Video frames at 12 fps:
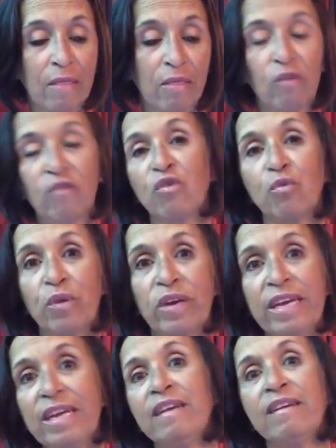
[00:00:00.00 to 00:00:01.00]
And there's
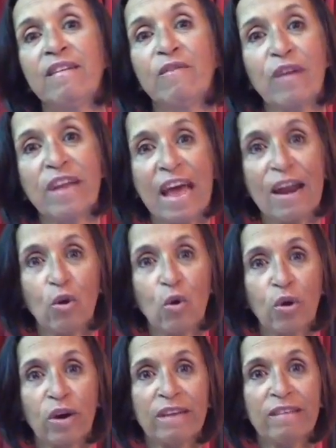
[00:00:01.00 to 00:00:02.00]
three different
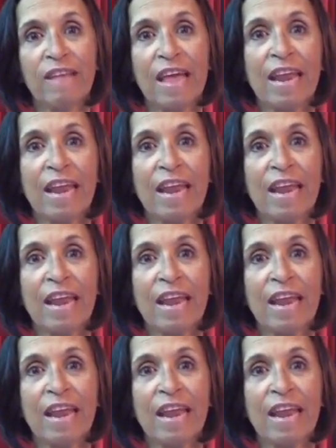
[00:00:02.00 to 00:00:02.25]
categories